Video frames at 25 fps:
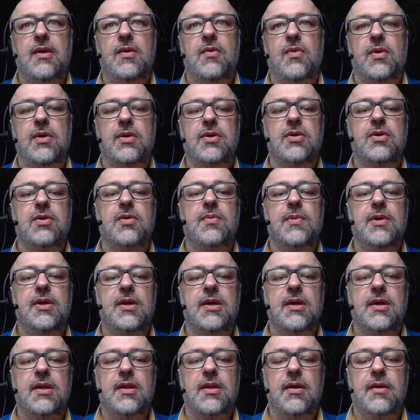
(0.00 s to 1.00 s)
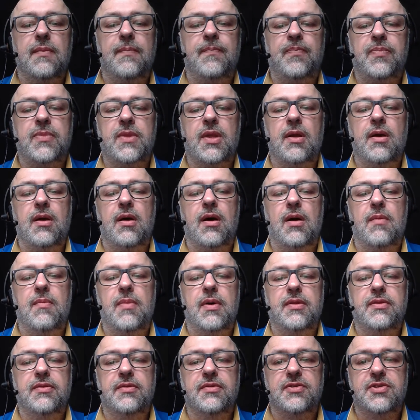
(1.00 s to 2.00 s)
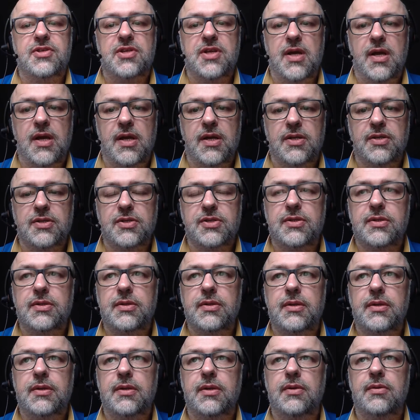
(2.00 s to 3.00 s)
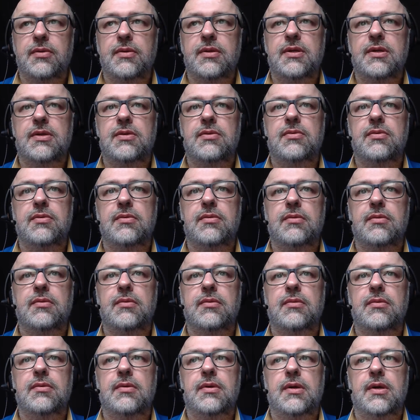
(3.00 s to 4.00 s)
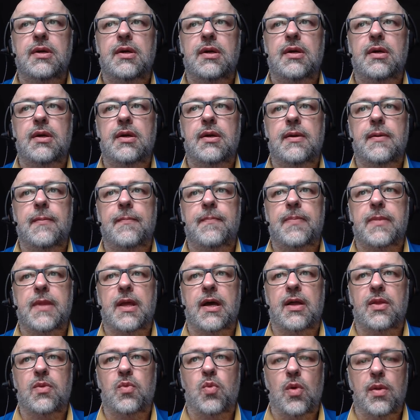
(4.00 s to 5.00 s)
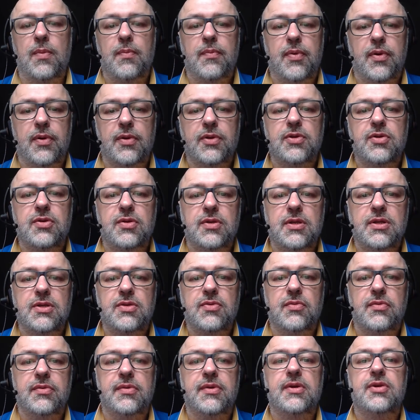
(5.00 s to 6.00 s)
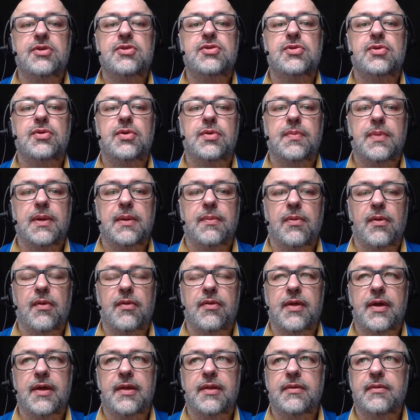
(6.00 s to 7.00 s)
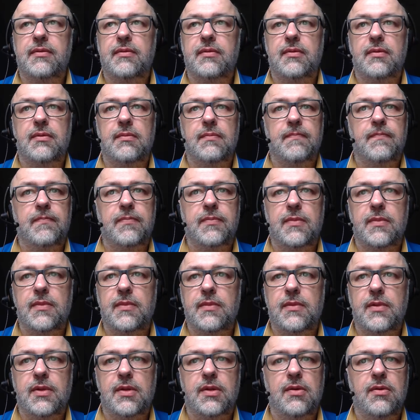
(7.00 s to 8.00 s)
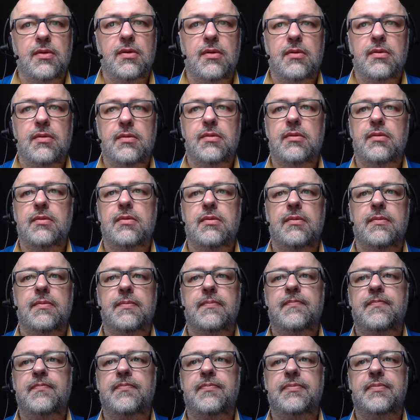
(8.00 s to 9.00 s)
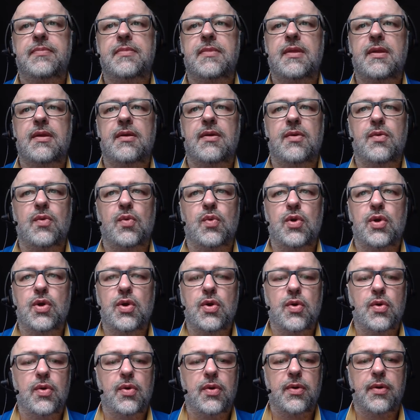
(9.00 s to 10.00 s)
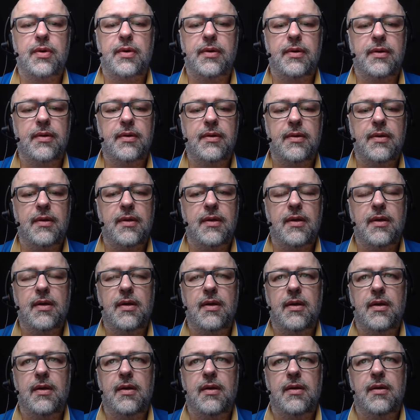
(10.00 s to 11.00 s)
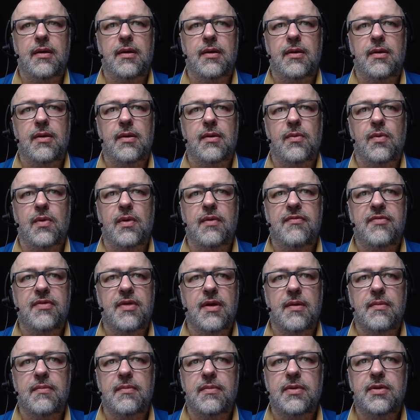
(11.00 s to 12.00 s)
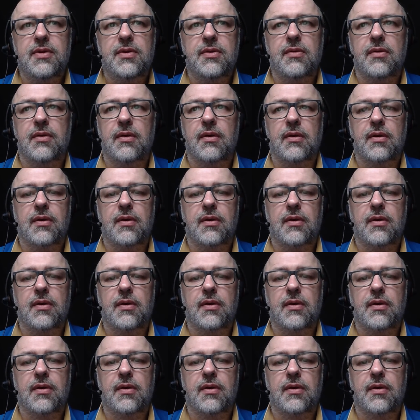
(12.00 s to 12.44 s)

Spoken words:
when you communicate about the change, you need to, at one point, you need to reassure people that you, you're with them, you're